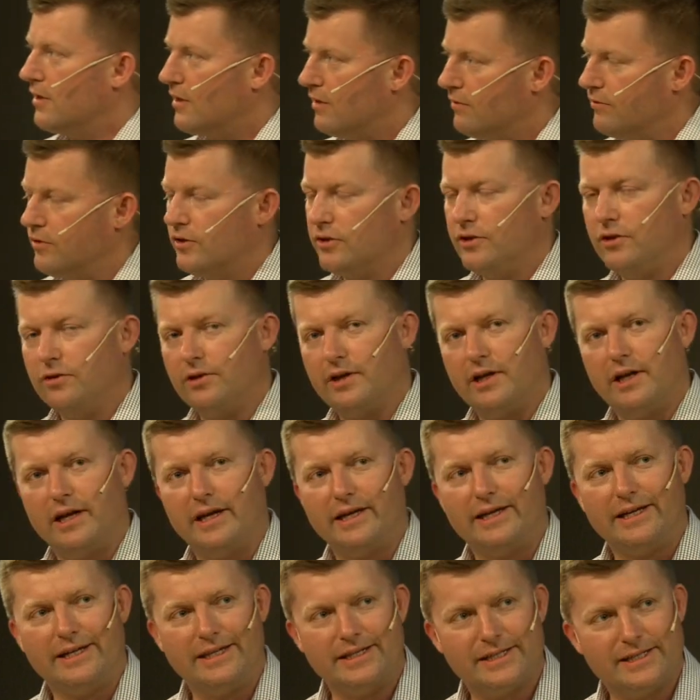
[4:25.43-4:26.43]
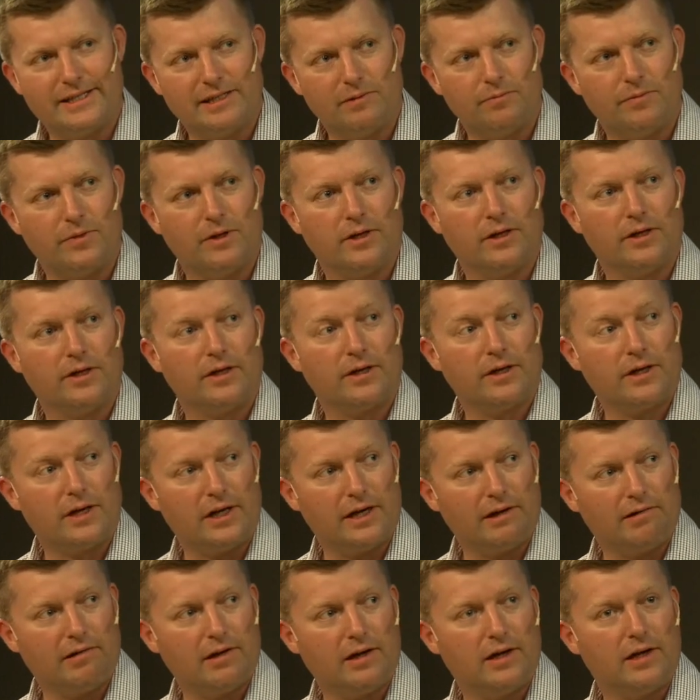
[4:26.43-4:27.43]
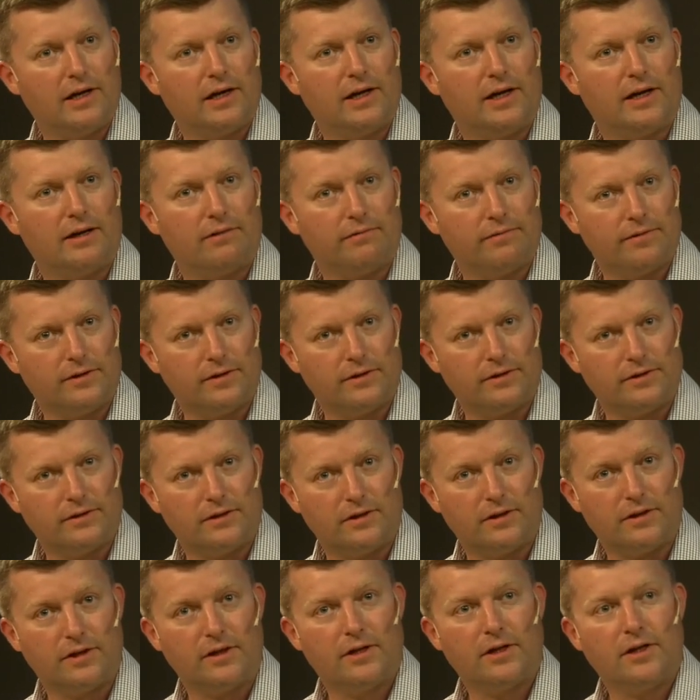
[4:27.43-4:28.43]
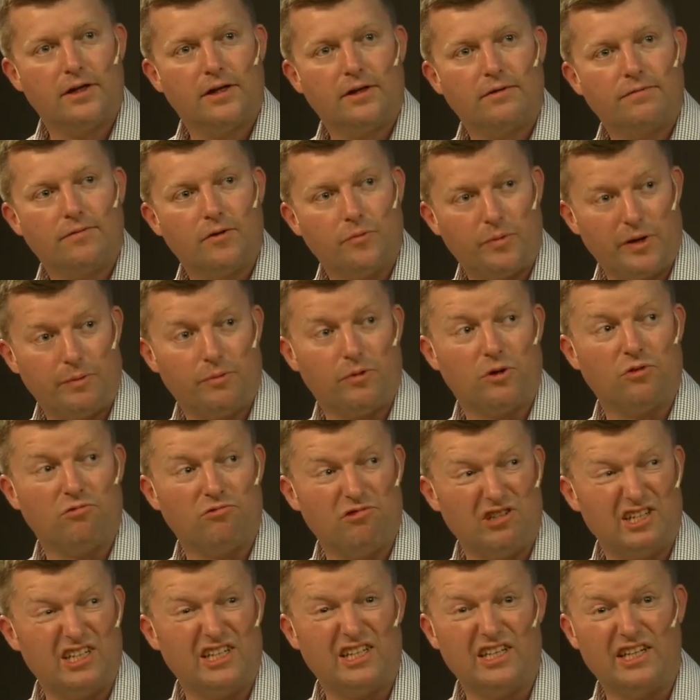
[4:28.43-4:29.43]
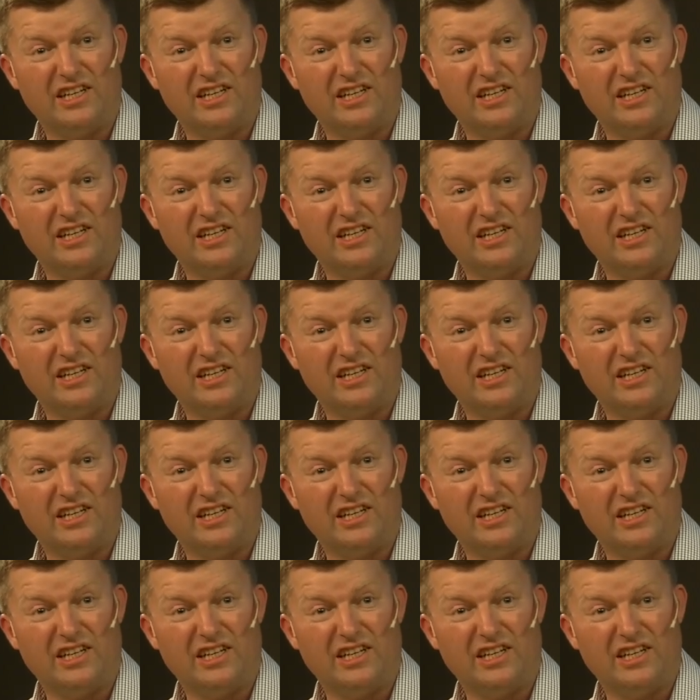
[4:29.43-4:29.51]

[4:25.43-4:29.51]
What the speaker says: gov.uk is simpler, clearer, and faster for people who really